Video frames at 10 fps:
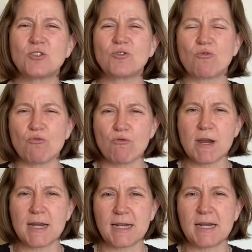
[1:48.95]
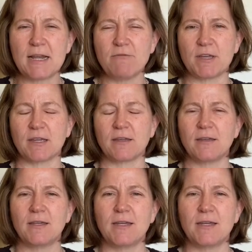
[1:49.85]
not really living.